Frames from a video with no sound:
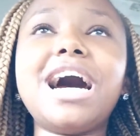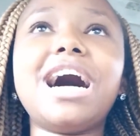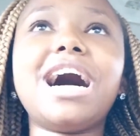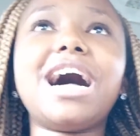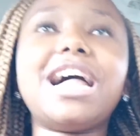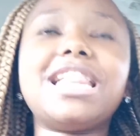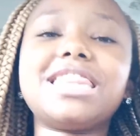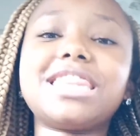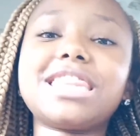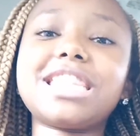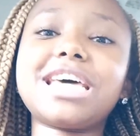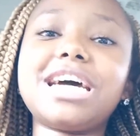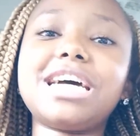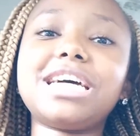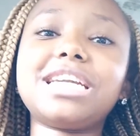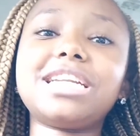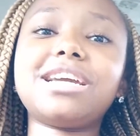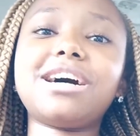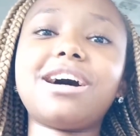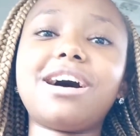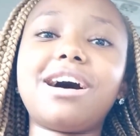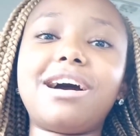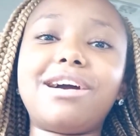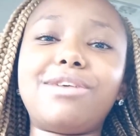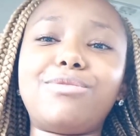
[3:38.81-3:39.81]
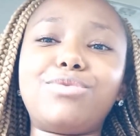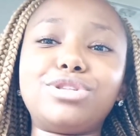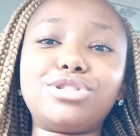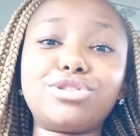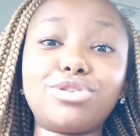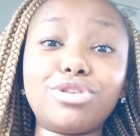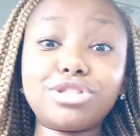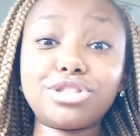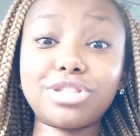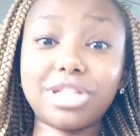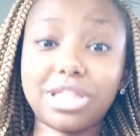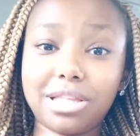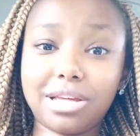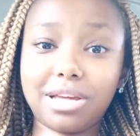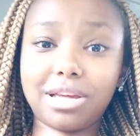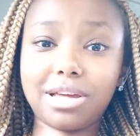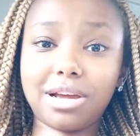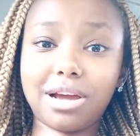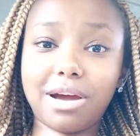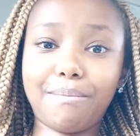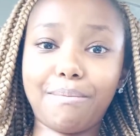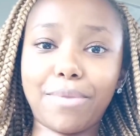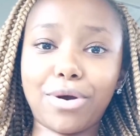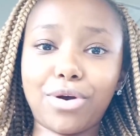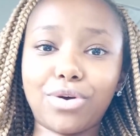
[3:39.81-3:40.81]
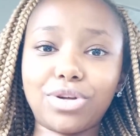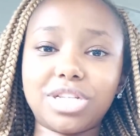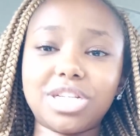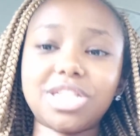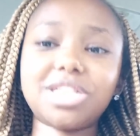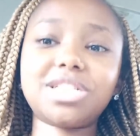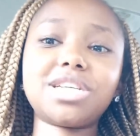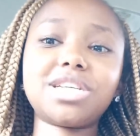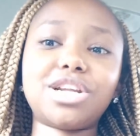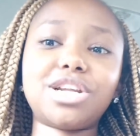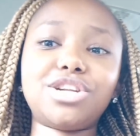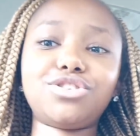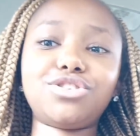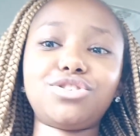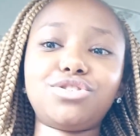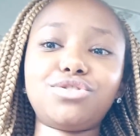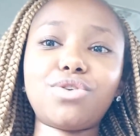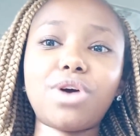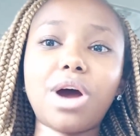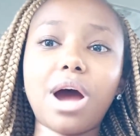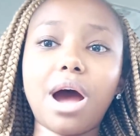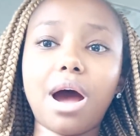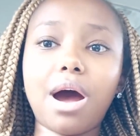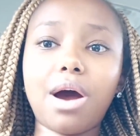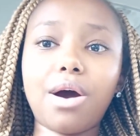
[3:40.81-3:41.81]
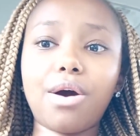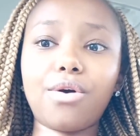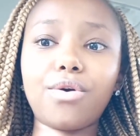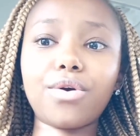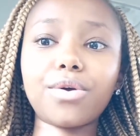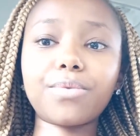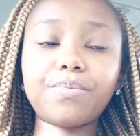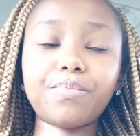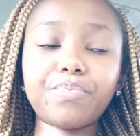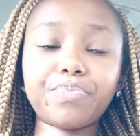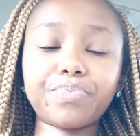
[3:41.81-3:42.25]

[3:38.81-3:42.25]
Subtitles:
And then I was also thinking about it, and you know how,